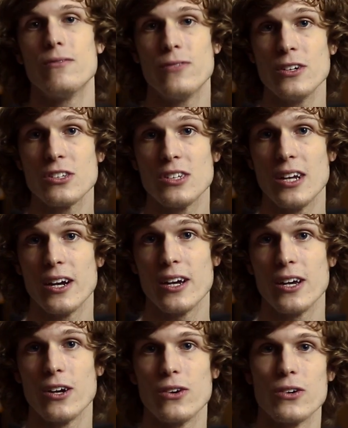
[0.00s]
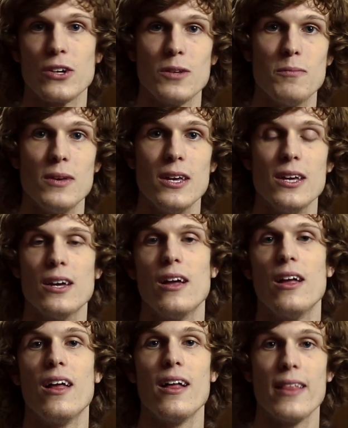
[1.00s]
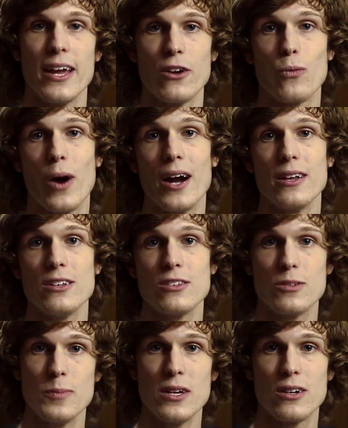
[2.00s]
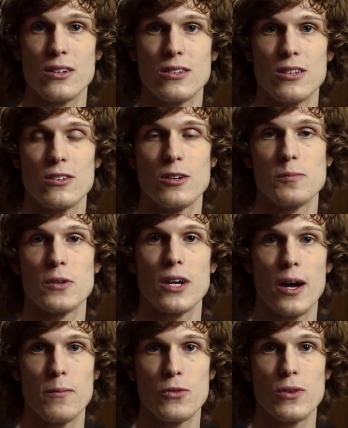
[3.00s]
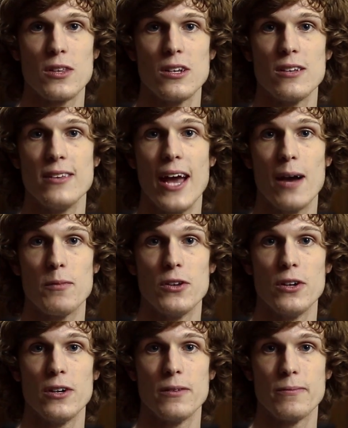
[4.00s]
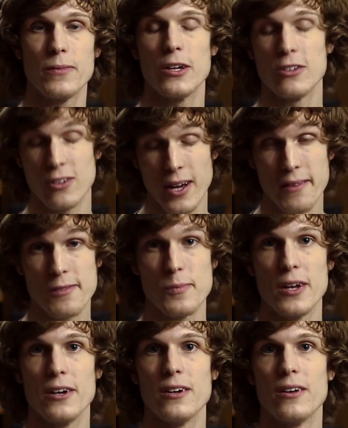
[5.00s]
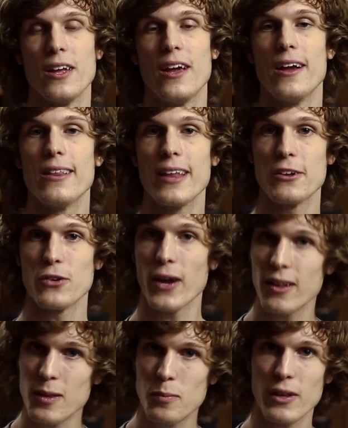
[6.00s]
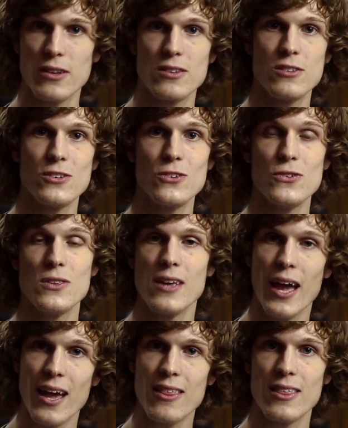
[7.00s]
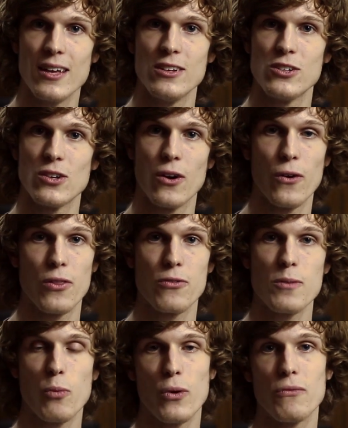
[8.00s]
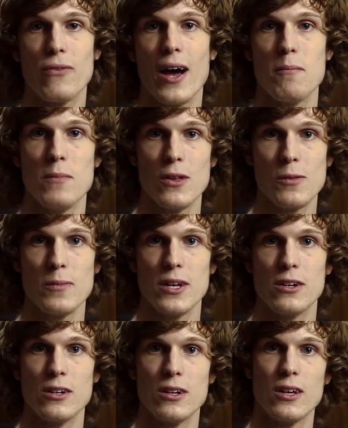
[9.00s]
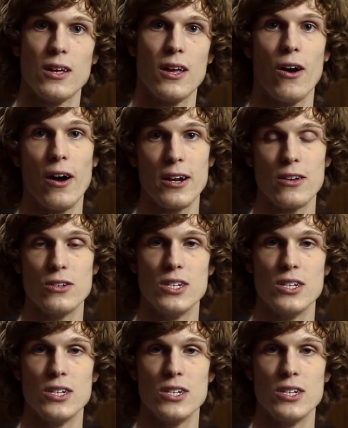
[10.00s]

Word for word: First scenario could be that your wireless speaker system comes with an adapter, a transmitter, that directly plugs into the 1/8" or 3.5 millimeter audio